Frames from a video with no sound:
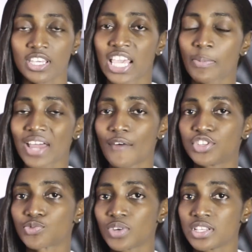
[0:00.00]
You keep on
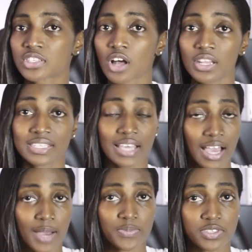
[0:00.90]
having to reinstall these
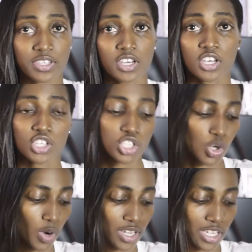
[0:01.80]
apps. So what you